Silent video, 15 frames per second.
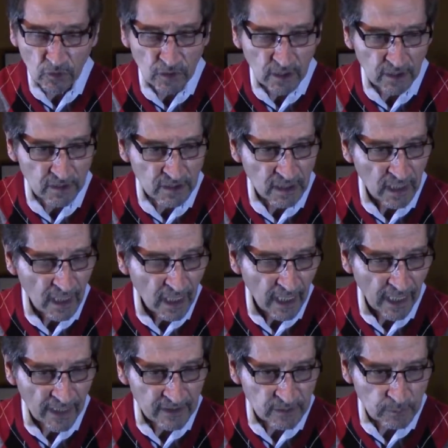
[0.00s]
years
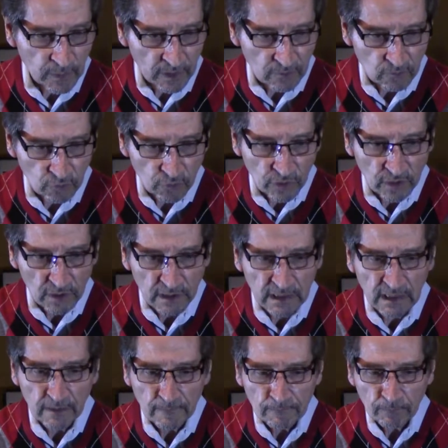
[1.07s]
has been
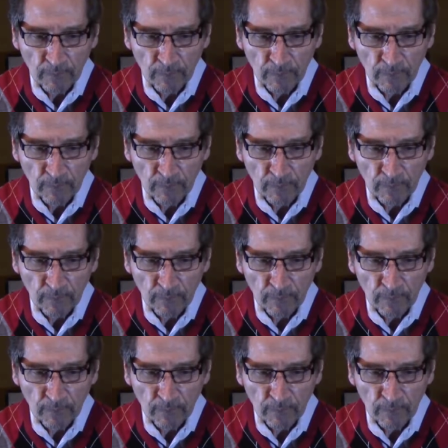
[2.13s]
really